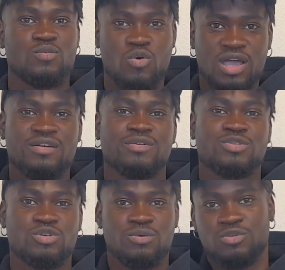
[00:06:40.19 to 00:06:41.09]
work
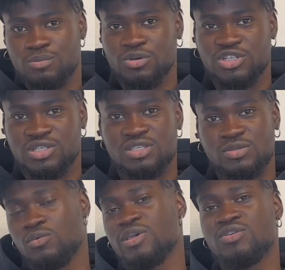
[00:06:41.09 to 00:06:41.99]
around some of your budget.
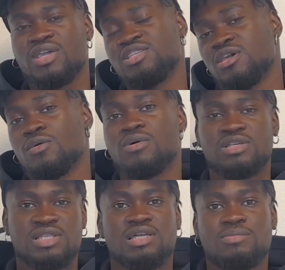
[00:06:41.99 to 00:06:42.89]
So when you get here, you
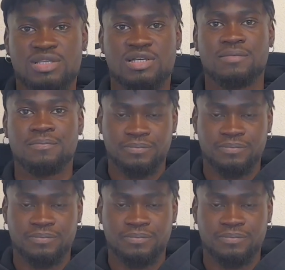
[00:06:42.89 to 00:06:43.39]
understand better.